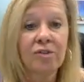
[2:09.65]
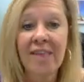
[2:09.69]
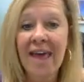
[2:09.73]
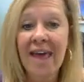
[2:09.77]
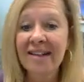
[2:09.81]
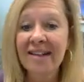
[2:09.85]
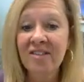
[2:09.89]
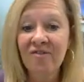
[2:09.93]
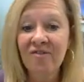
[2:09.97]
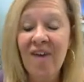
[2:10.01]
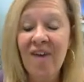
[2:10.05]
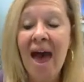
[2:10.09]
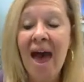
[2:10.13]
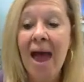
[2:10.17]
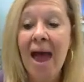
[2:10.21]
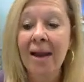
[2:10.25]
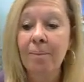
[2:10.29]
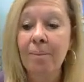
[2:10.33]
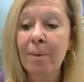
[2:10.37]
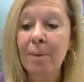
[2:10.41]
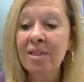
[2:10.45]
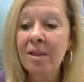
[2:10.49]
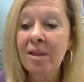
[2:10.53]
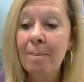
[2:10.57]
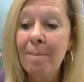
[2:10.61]
that's
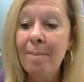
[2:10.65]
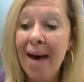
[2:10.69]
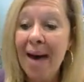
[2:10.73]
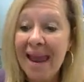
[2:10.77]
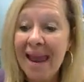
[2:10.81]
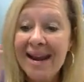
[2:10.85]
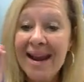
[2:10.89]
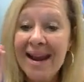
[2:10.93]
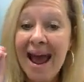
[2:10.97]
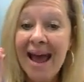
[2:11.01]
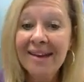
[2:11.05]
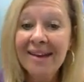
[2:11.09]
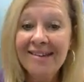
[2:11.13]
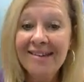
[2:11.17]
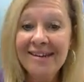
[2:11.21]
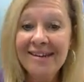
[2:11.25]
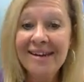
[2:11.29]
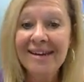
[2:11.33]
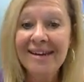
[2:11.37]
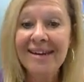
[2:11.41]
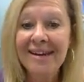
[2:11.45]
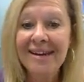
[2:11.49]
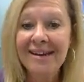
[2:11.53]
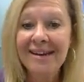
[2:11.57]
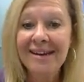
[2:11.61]
fine. But the main idea
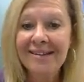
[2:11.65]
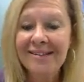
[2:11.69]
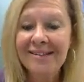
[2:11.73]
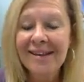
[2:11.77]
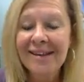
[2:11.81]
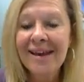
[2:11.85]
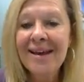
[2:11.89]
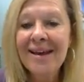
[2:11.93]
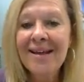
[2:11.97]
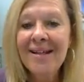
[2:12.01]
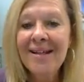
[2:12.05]
is